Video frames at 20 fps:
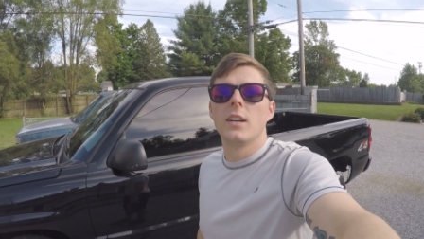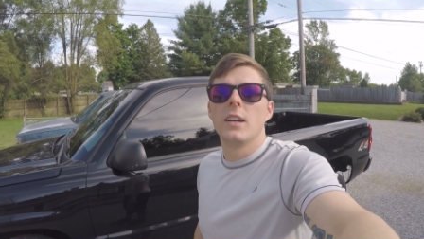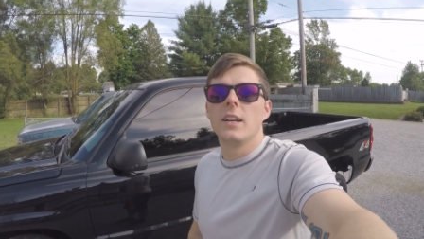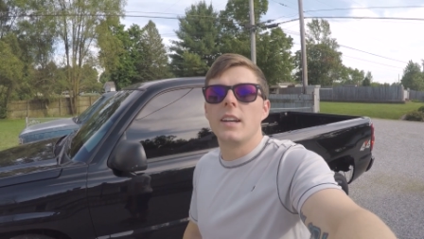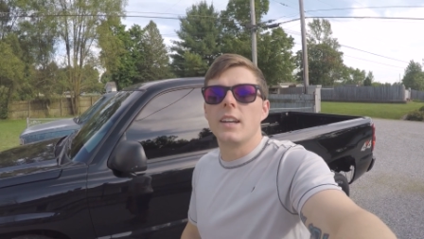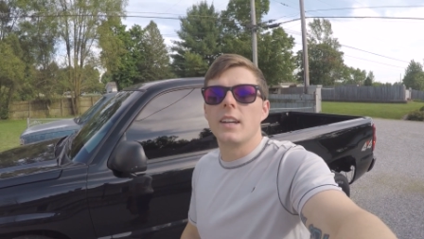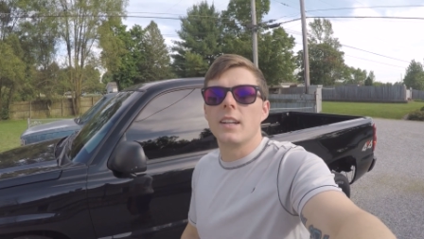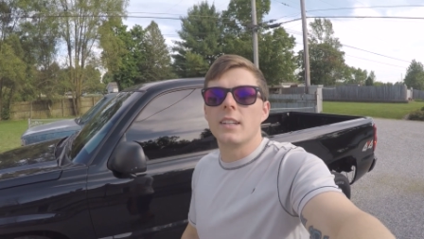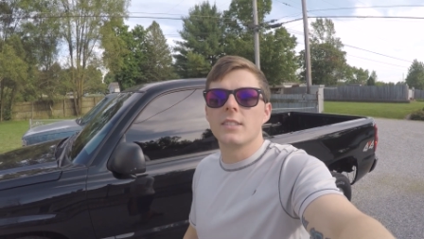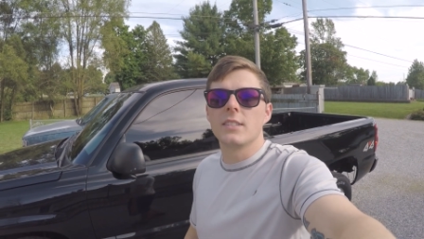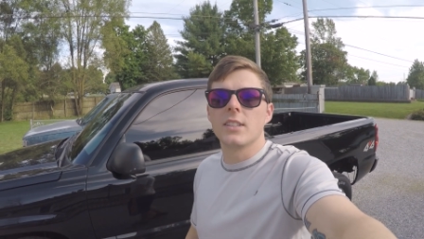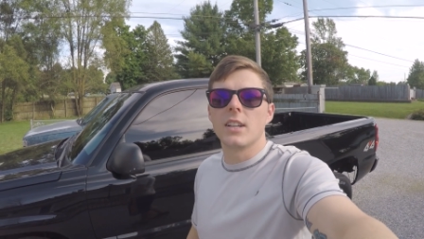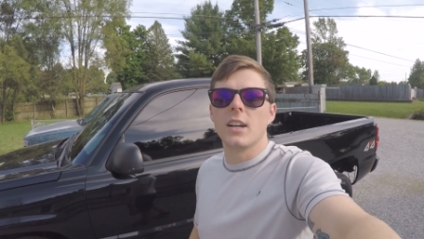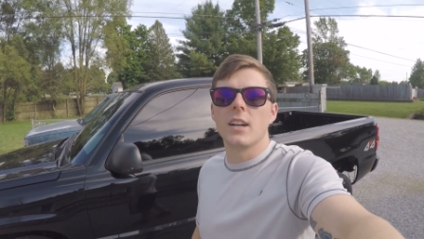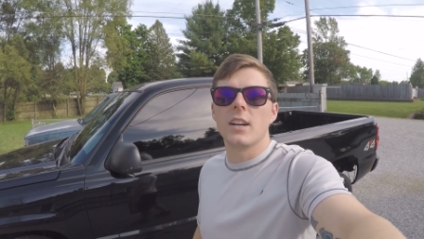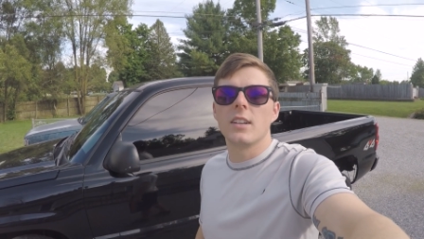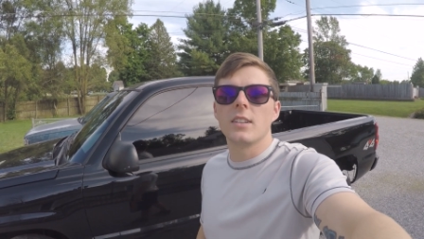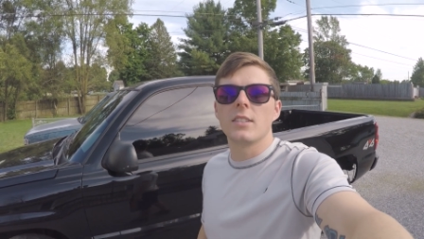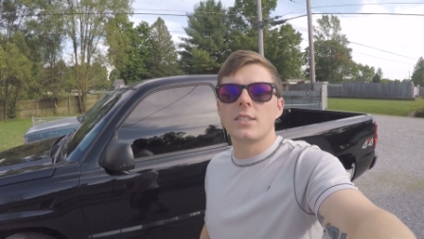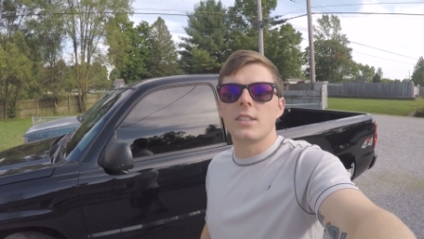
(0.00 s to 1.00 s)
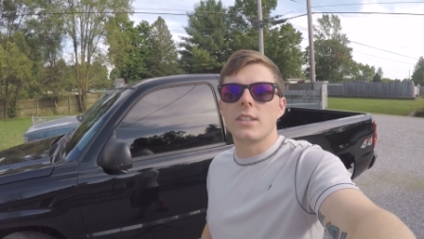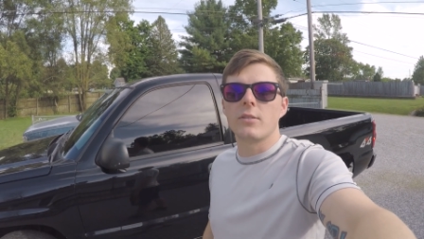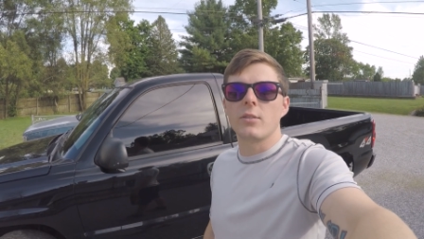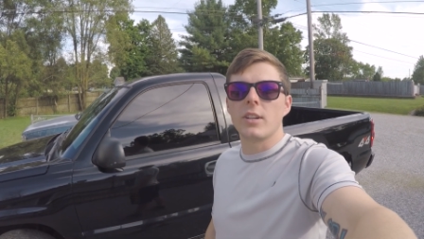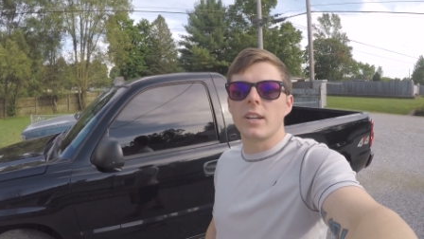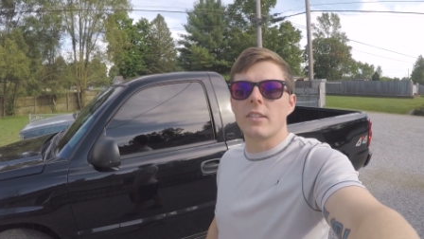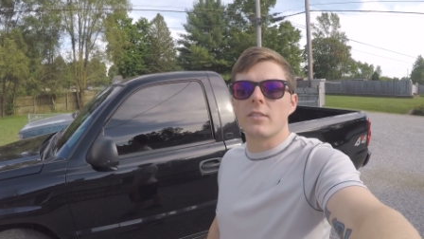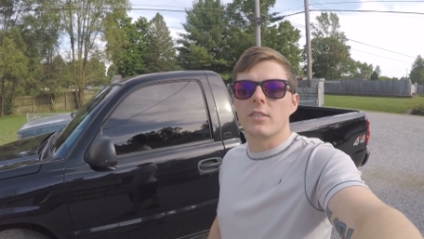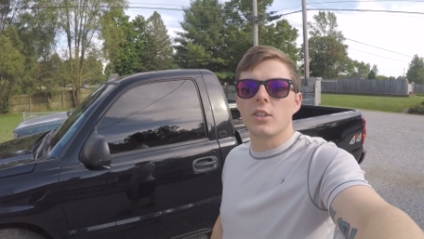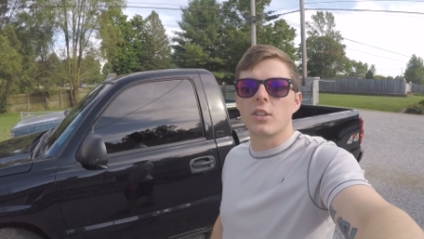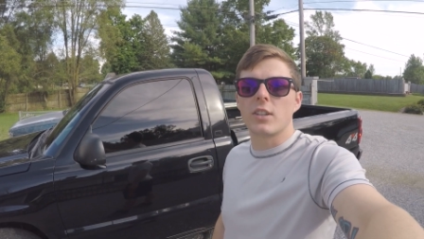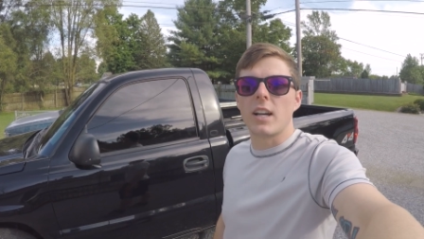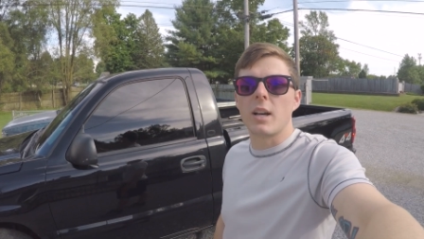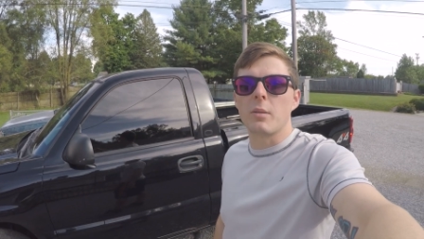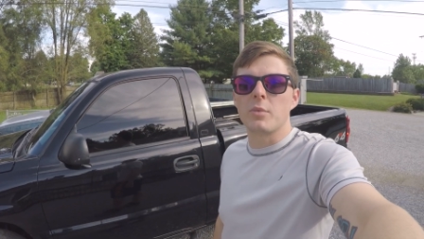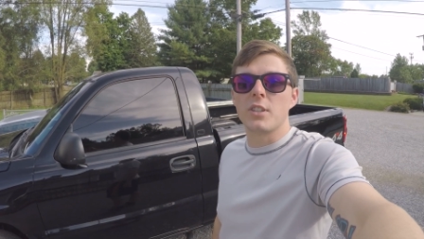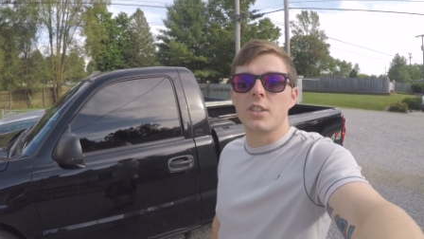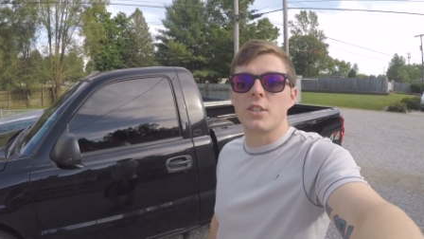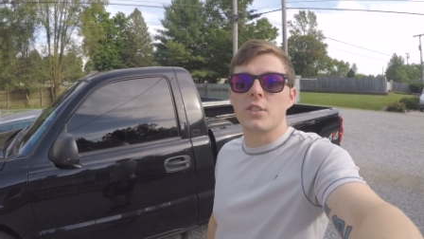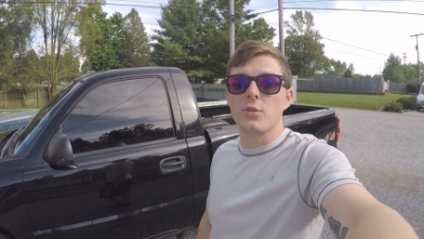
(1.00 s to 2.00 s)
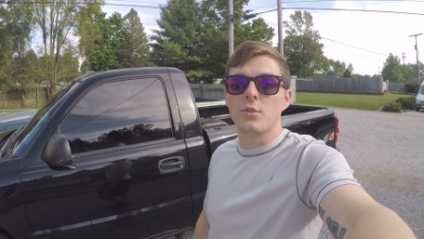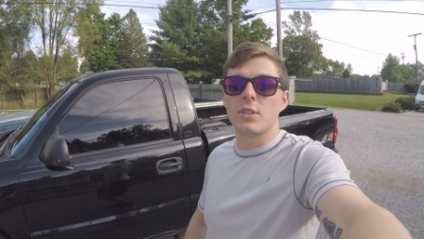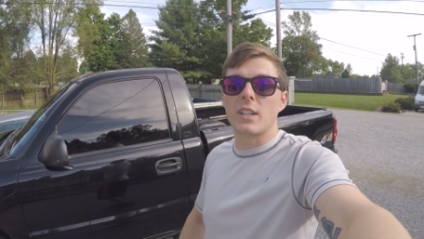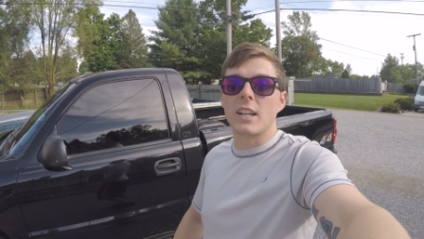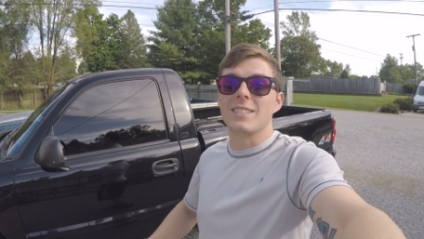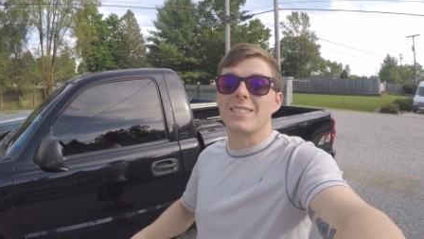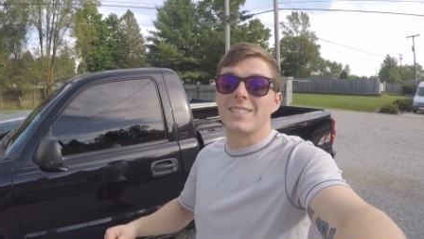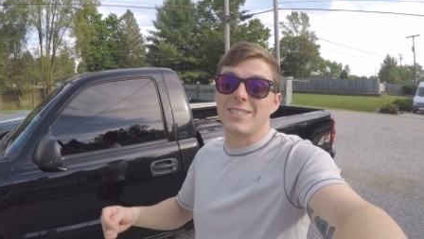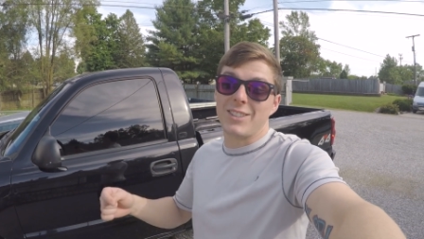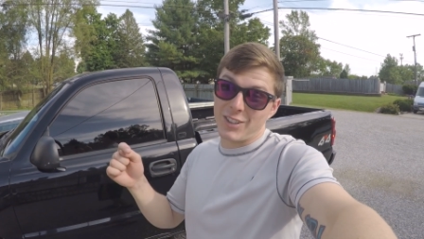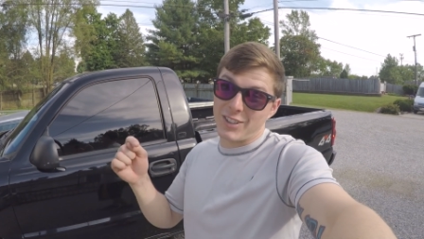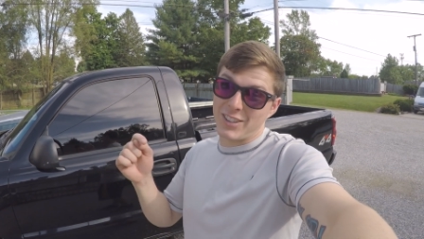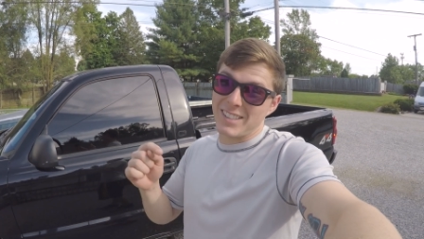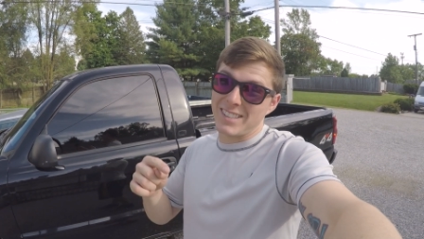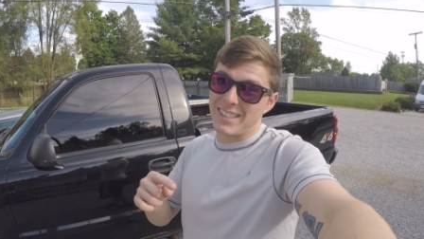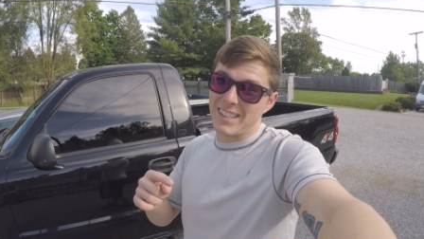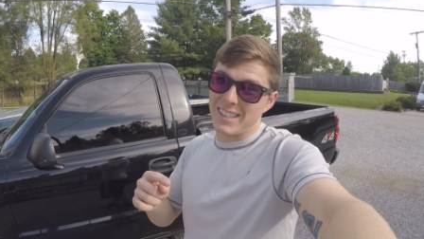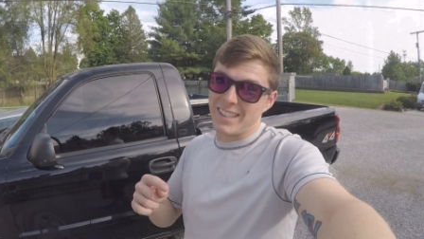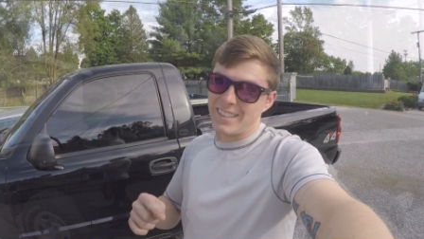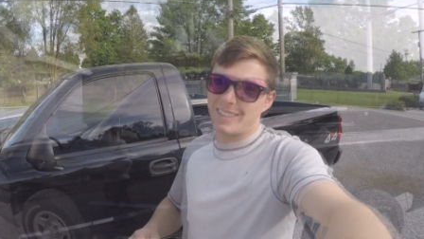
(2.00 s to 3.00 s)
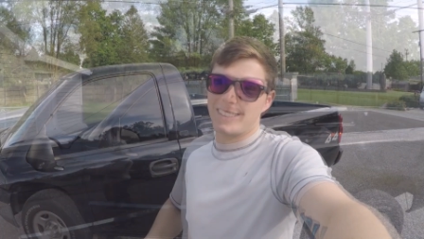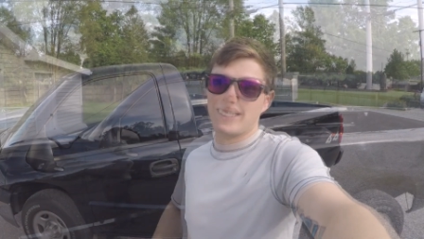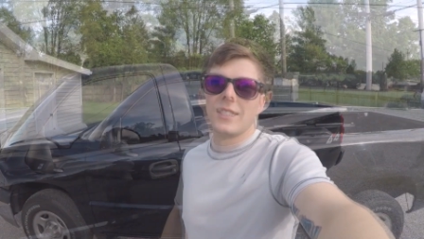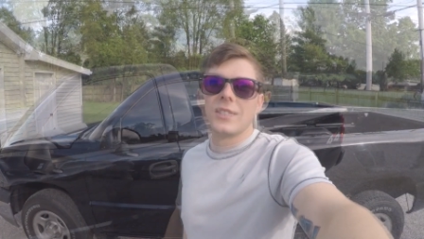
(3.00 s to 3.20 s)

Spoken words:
and see if we have a little competition who's got the darkest tint.